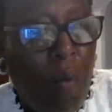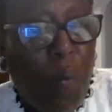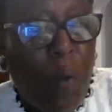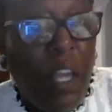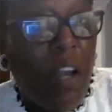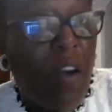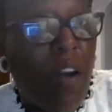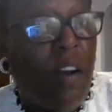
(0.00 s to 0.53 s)

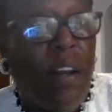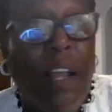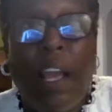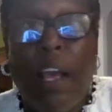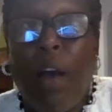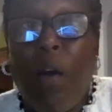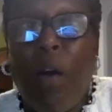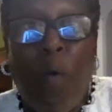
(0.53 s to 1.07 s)
we are
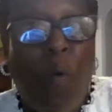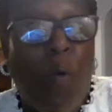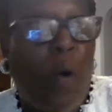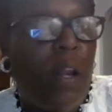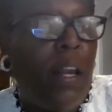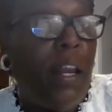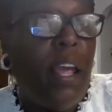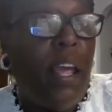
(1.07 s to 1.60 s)
now
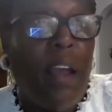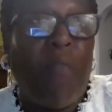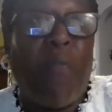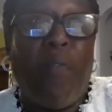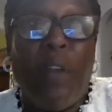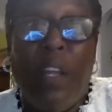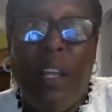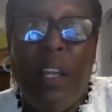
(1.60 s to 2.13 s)
on
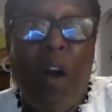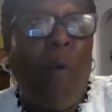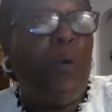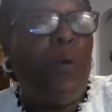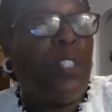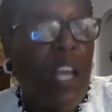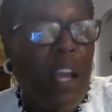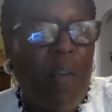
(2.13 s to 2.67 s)

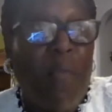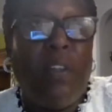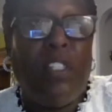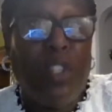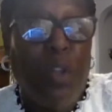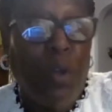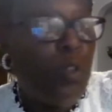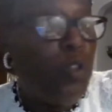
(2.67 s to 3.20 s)
almost every
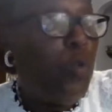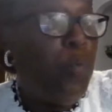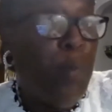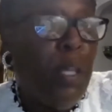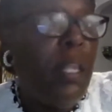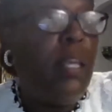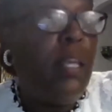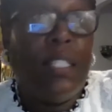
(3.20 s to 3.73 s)
social
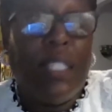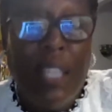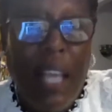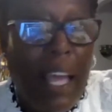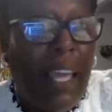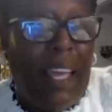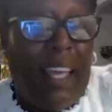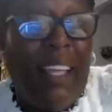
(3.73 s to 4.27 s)
media
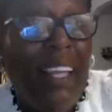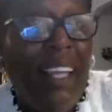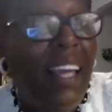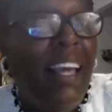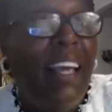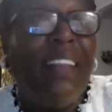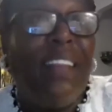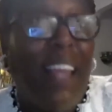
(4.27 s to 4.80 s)
site
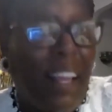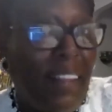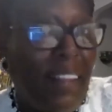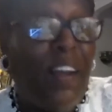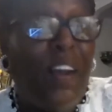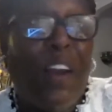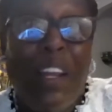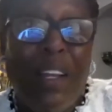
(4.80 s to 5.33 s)
that
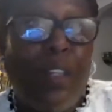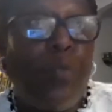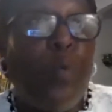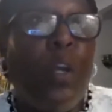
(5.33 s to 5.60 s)
there is.